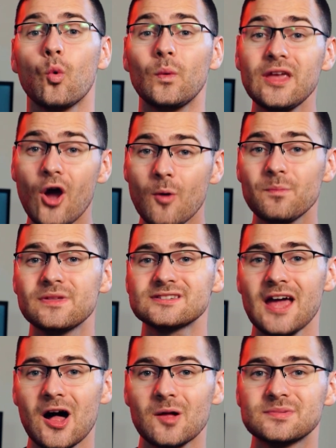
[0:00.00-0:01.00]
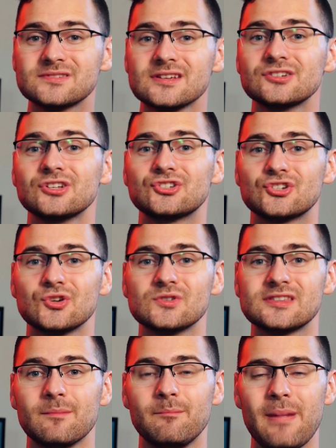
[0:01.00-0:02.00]
We hope this helps to
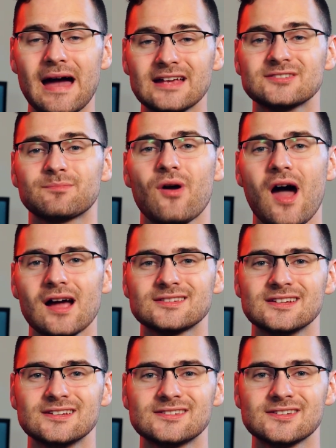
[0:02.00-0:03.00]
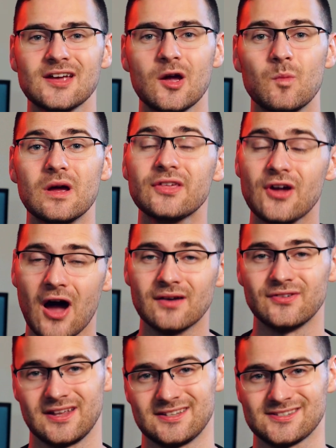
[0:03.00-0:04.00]
choose the best proxies with
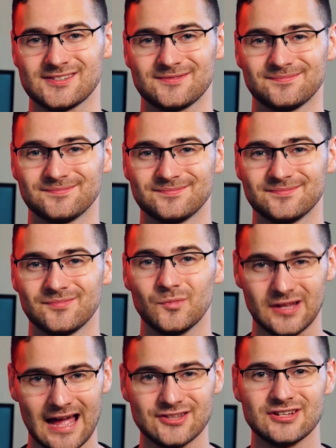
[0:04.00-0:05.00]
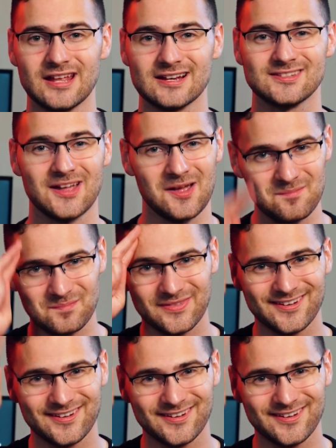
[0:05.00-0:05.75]
confidence. We'll catch you next time.